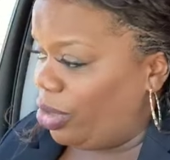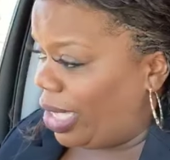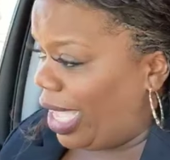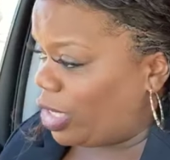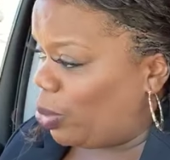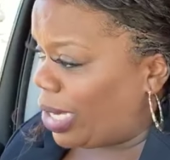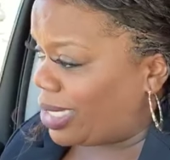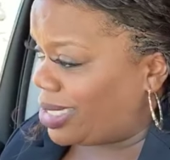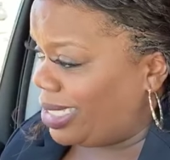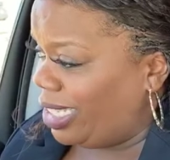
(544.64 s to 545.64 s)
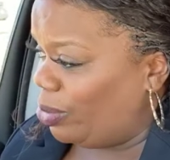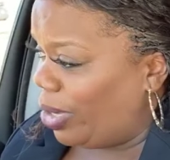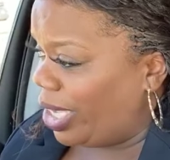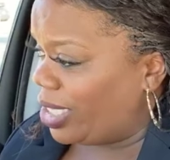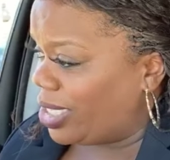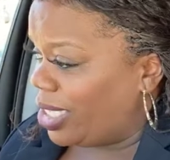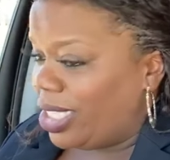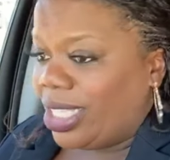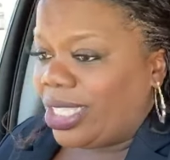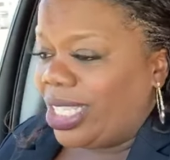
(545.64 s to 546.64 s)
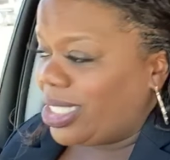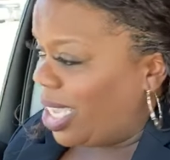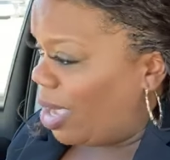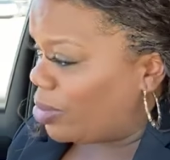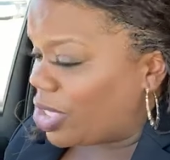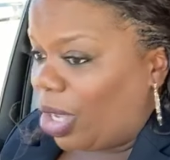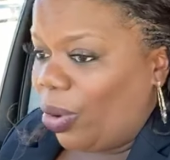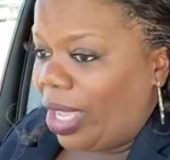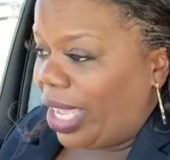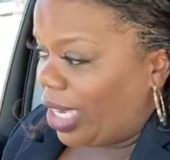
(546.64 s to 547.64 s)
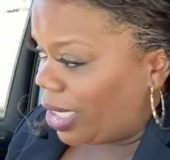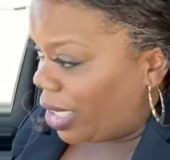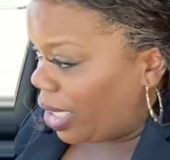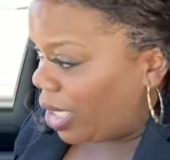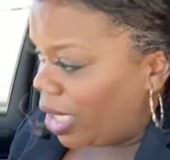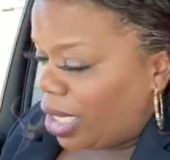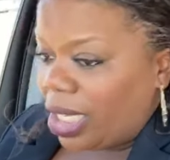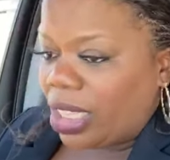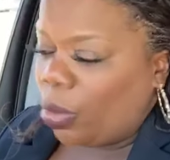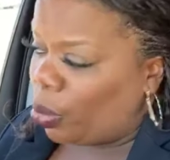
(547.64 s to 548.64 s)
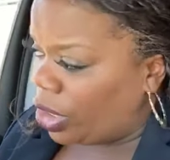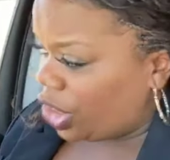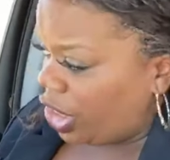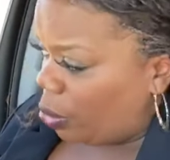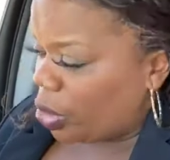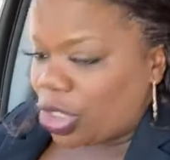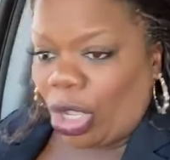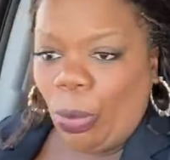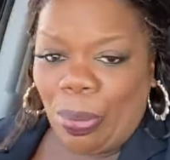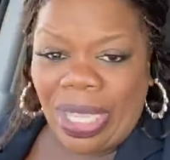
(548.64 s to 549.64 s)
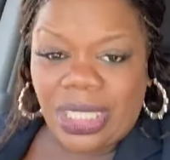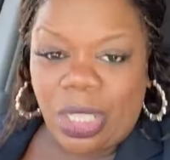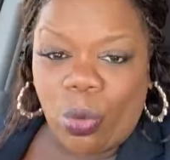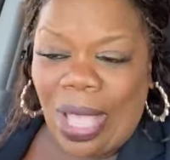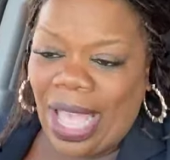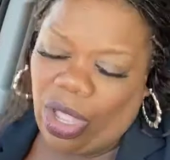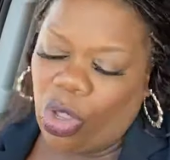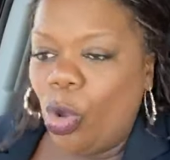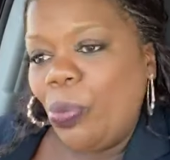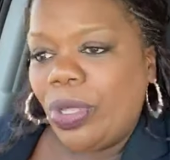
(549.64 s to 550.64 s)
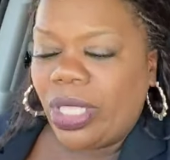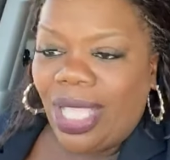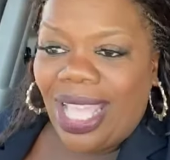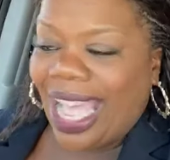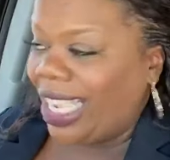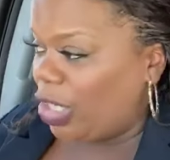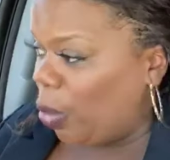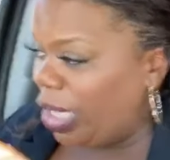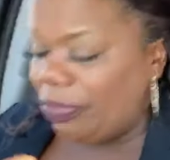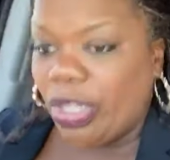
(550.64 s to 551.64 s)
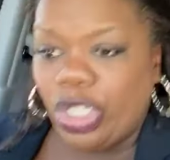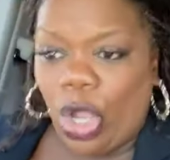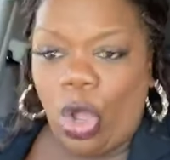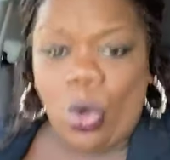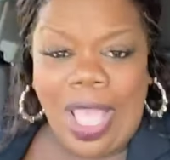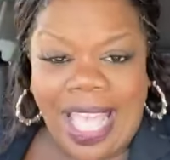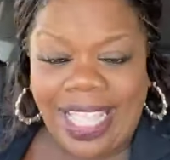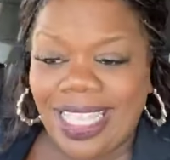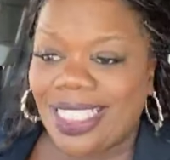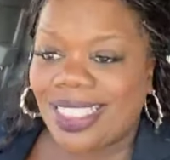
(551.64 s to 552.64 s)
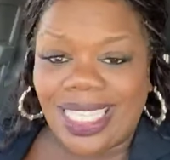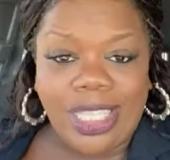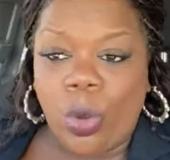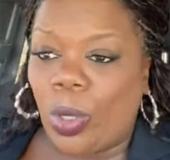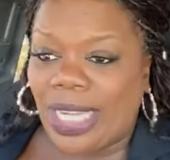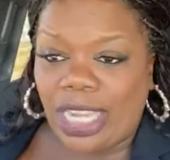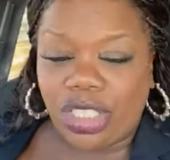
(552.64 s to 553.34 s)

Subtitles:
you guys, what I seen was, this car was so ugly. The windshield was so busted wide open, I don't even know how he see going down the